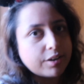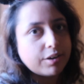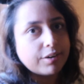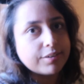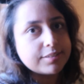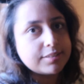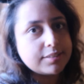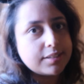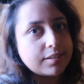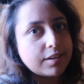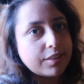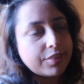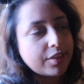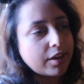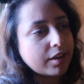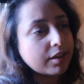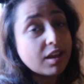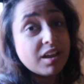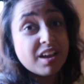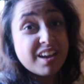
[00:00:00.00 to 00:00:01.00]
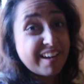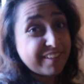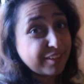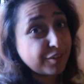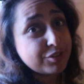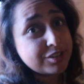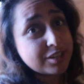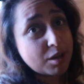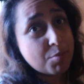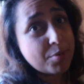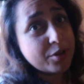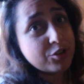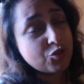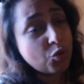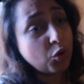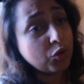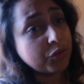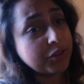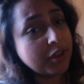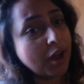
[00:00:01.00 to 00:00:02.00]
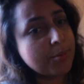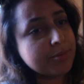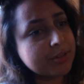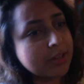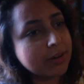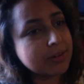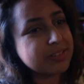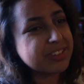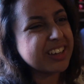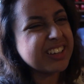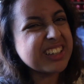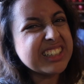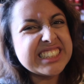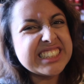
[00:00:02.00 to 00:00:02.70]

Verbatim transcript: I can't see anything. And obviously I'm a bit short for time so I was like,